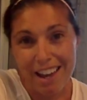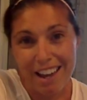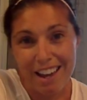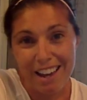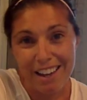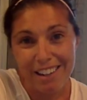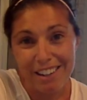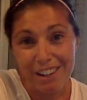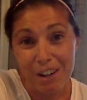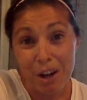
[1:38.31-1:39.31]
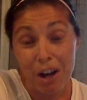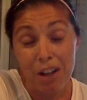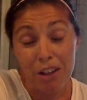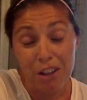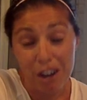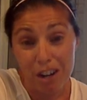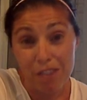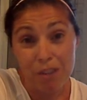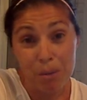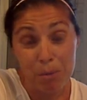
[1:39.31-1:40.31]
and a lot
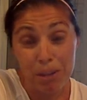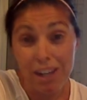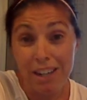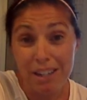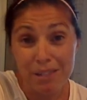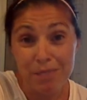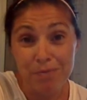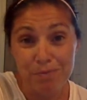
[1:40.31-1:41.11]
of complaining.